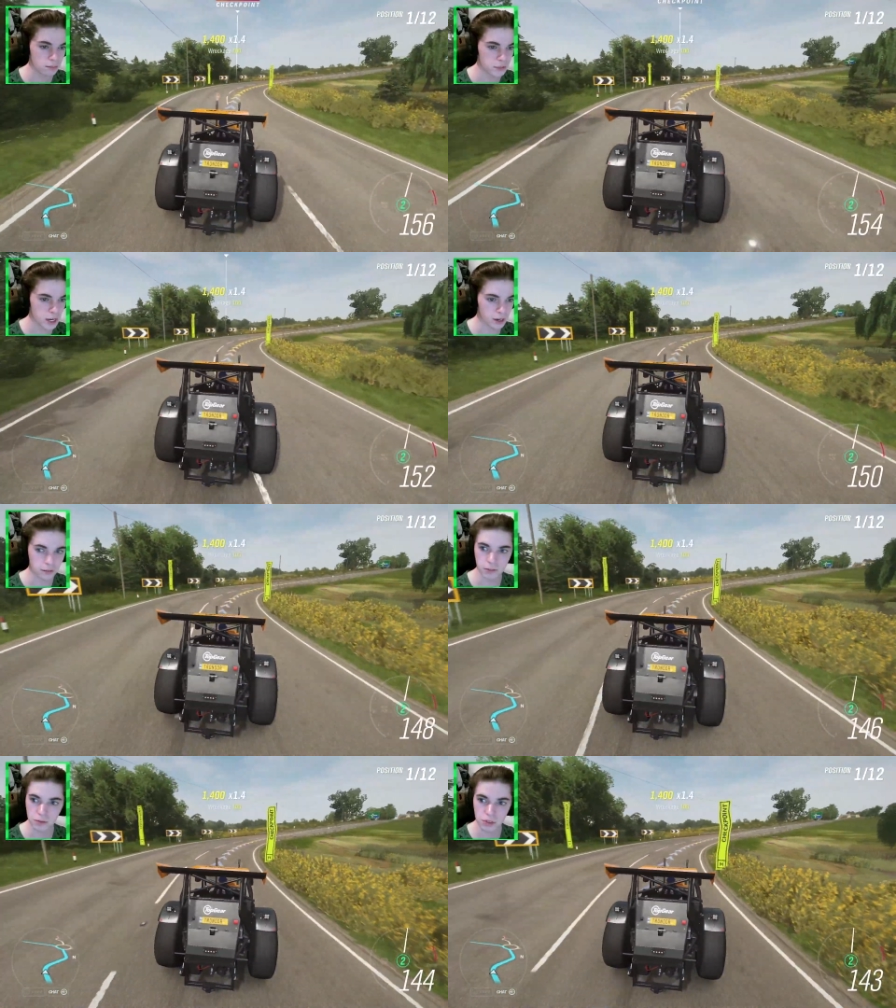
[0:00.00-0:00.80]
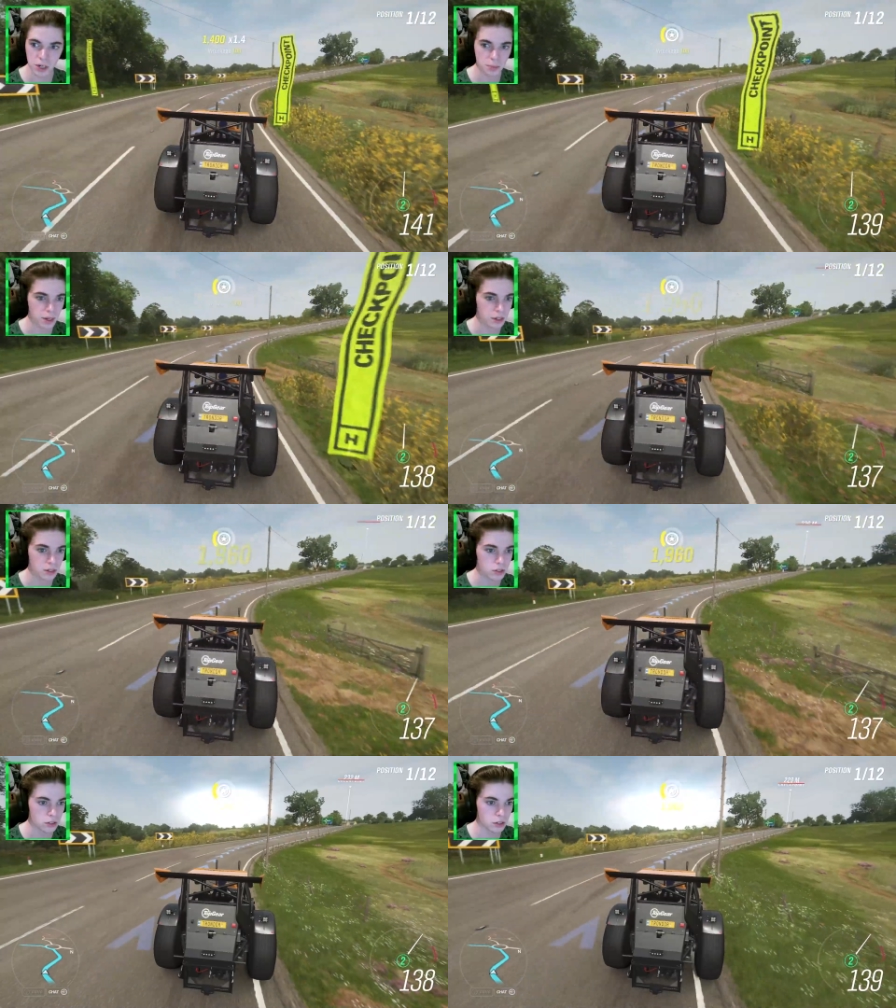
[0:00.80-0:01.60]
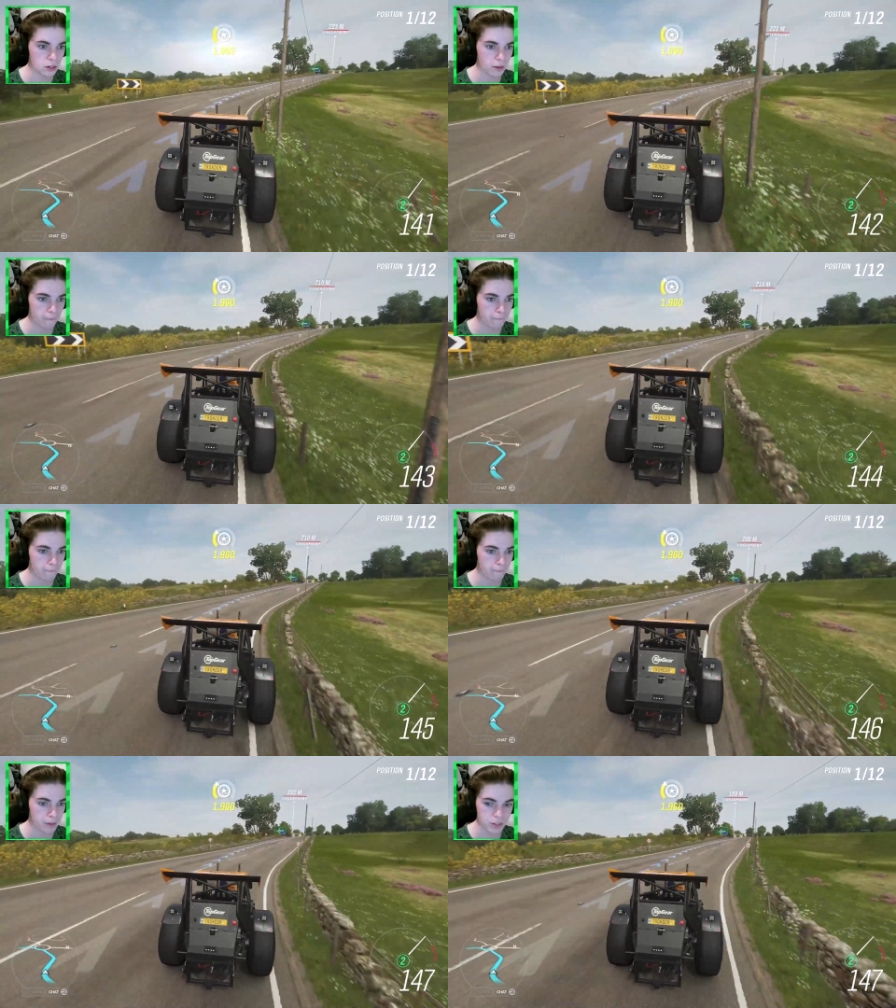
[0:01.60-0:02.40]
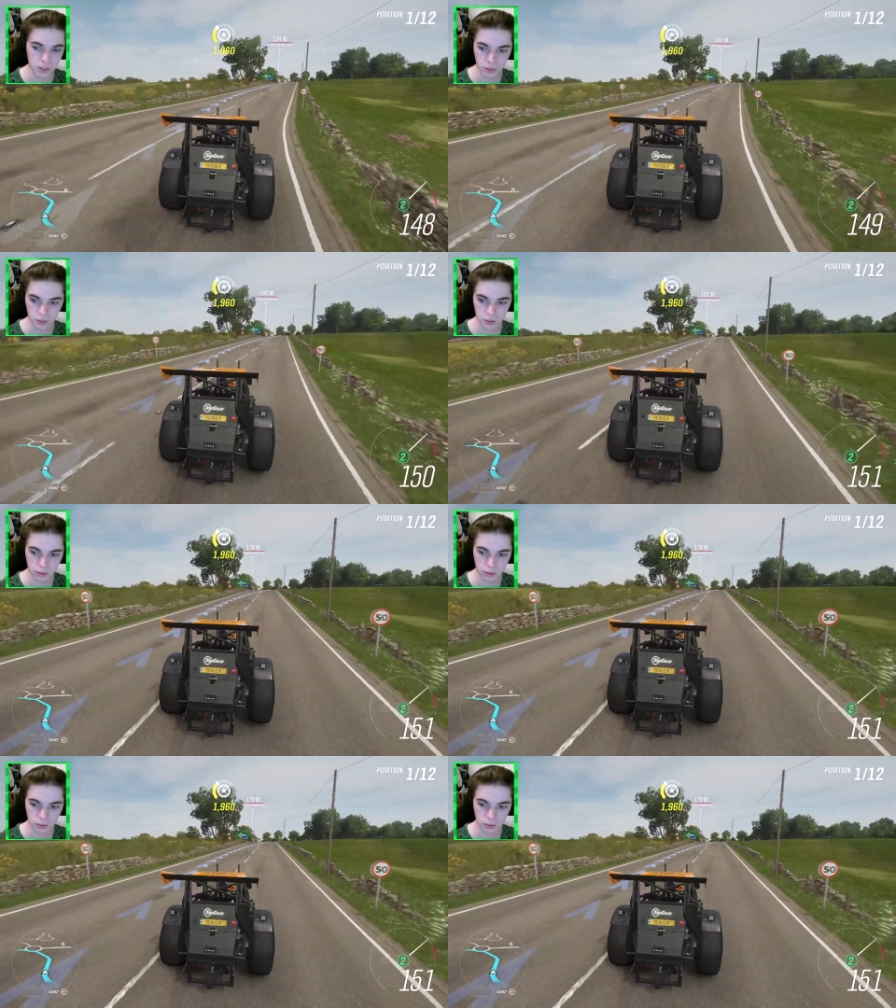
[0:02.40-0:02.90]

10 and 15 minutes. So,